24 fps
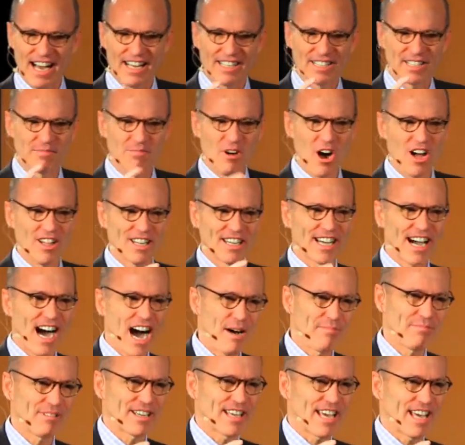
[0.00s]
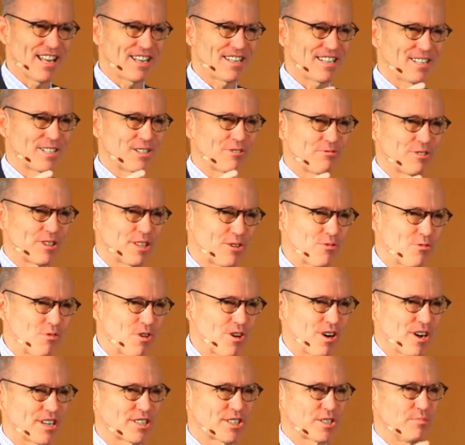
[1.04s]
Small and complicated doesn't really work.